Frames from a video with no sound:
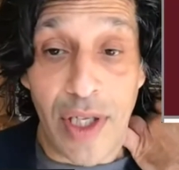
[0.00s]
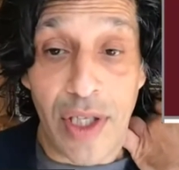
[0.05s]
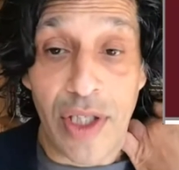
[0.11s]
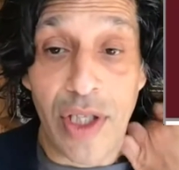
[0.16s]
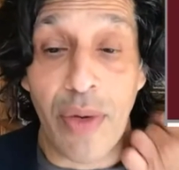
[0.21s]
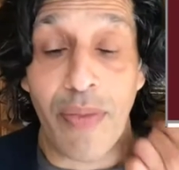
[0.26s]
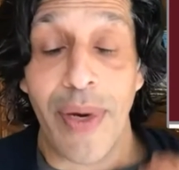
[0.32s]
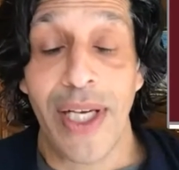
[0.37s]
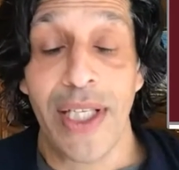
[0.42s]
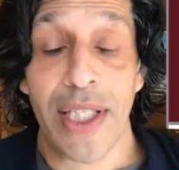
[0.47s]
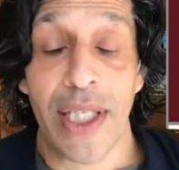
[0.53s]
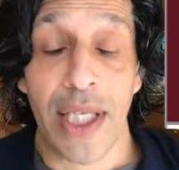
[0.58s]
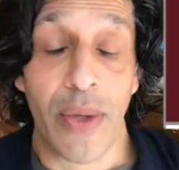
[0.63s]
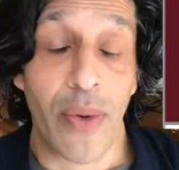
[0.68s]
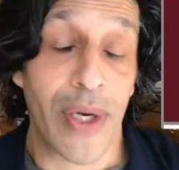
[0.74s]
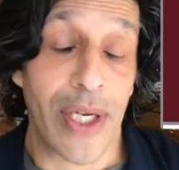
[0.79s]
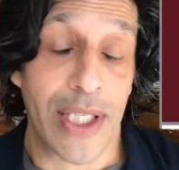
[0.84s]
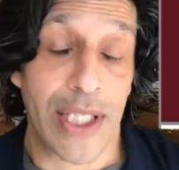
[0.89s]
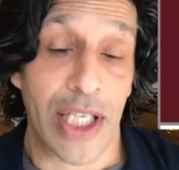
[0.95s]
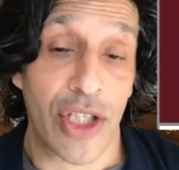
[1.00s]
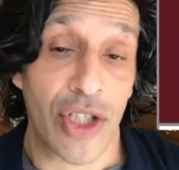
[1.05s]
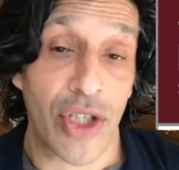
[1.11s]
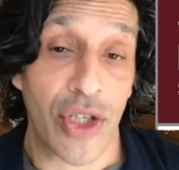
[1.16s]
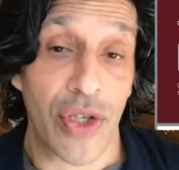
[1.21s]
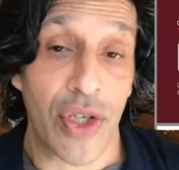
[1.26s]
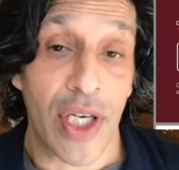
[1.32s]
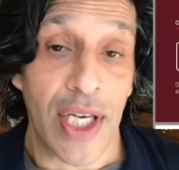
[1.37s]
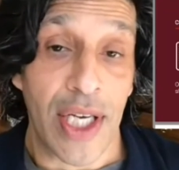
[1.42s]
So basically, when it's
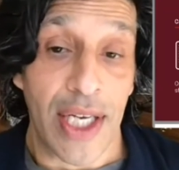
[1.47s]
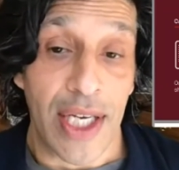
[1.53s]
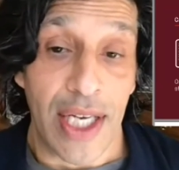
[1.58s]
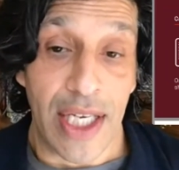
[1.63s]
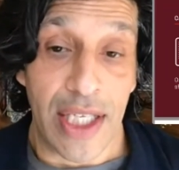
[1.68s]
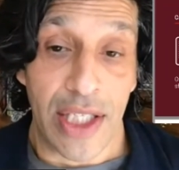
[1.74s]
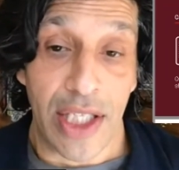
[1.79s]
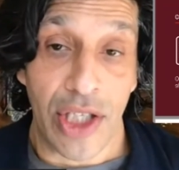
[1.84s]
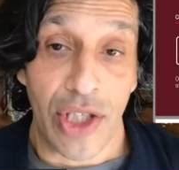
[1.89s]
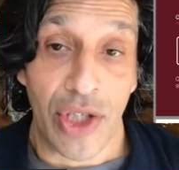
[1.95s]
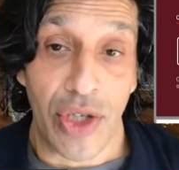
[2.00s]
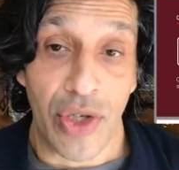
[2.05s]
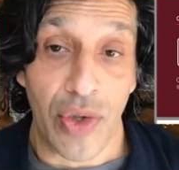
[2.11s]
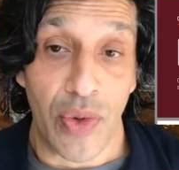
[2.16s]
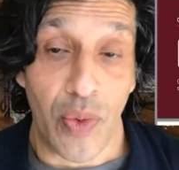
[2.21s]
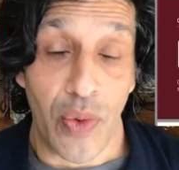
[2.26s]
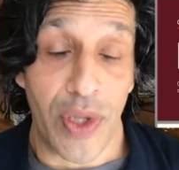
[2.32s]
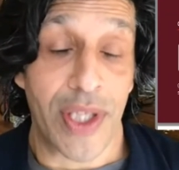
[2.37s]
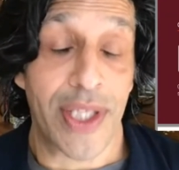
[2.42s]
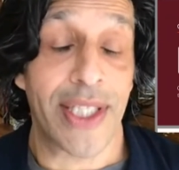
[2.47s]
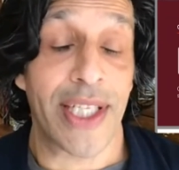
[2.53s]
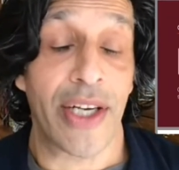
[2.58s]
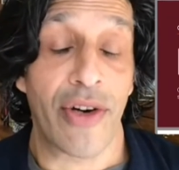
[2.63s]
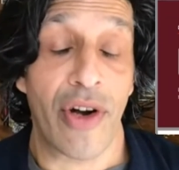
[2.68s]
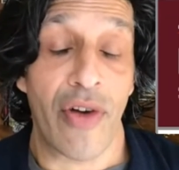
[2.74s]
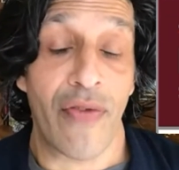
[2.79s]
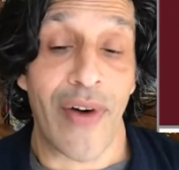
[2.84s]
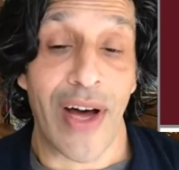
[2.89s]
issued with
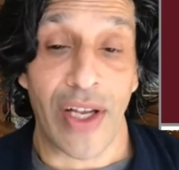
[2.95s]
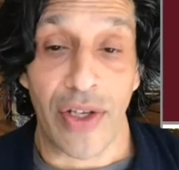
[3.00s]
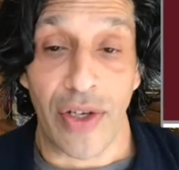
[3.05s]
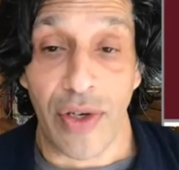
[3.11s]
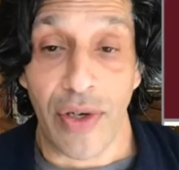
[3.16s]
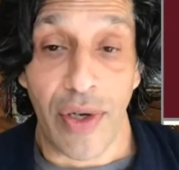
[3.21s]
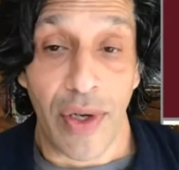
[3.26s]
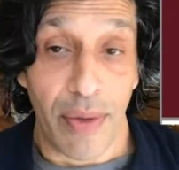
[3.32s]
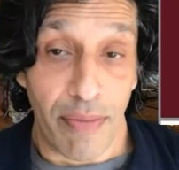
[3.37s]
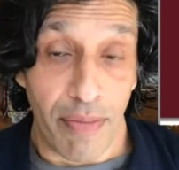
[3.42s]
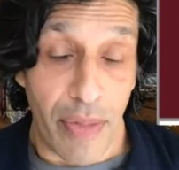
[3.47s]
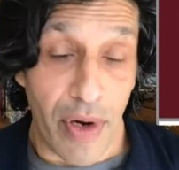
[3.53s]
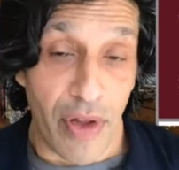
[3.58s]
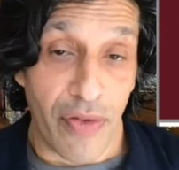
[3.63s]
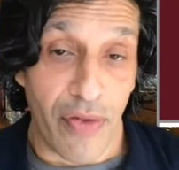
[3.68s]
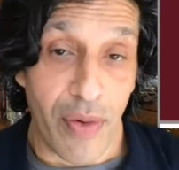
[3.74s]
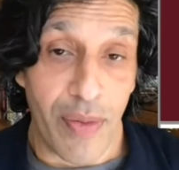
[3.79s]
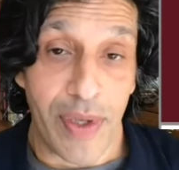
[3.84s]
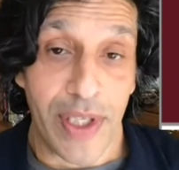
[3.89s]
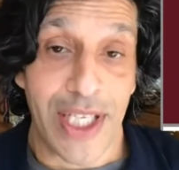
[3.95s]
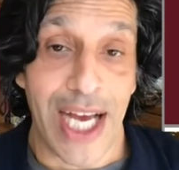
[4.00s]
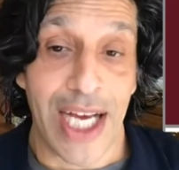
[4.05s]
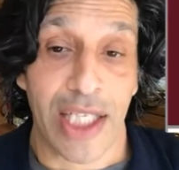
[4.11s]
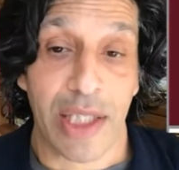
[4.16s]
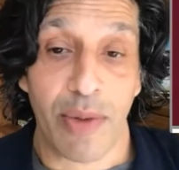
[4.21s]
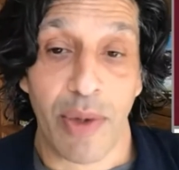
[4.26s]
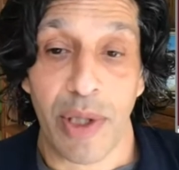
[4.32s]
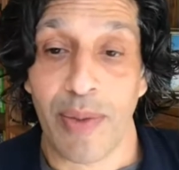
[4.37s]
zero value, both from a
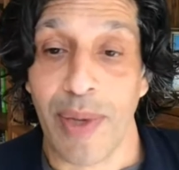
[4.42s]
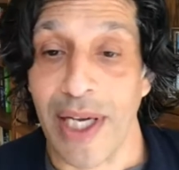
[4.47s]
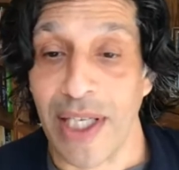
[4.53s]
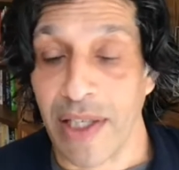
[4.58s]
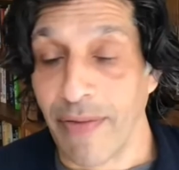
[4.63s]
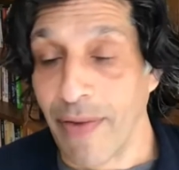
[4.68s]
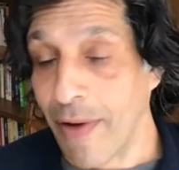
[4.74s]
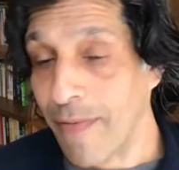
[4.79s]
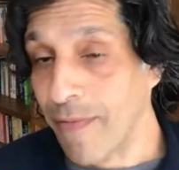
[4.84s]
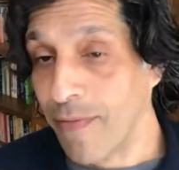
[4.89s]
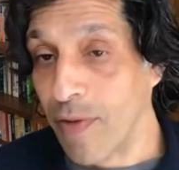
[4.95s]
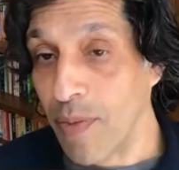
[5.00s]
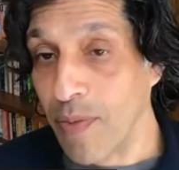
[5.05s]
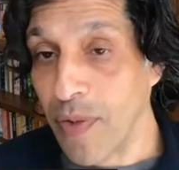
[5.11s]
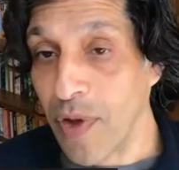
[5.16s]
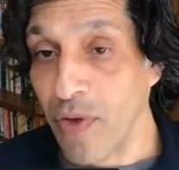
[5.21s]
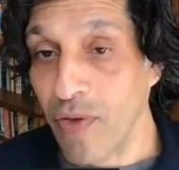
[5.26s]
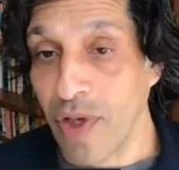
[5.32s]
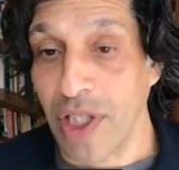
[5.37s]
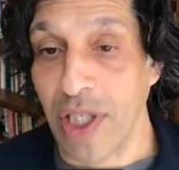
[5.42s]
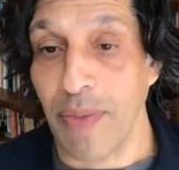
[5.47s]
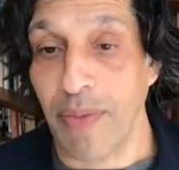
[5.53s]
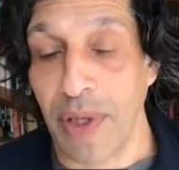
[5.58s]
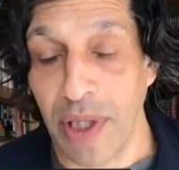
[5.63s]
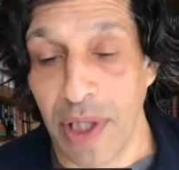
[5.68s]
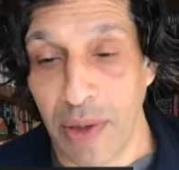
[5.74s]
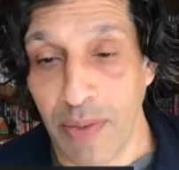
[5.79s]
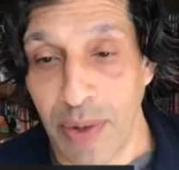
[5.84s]
tax perspective and from the
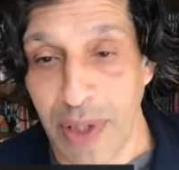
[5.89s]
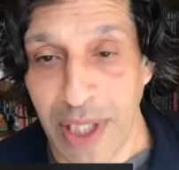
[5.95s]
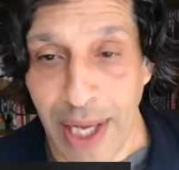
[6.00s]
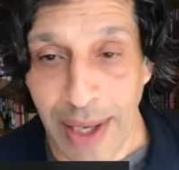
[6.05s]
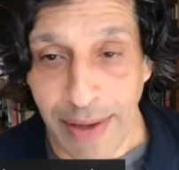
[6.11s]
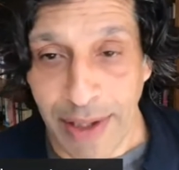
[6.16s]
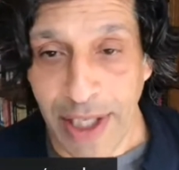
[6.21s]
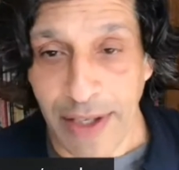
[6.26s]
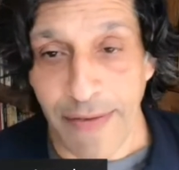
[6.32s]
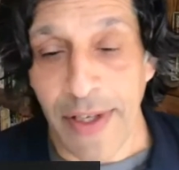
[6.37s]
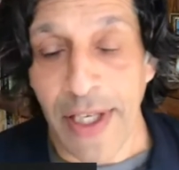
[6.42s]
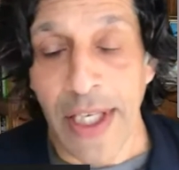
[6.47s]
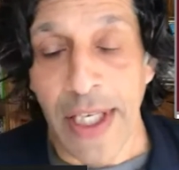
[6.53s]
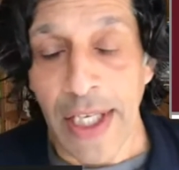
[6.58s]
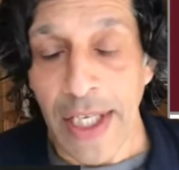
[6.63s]
recipient's perspective.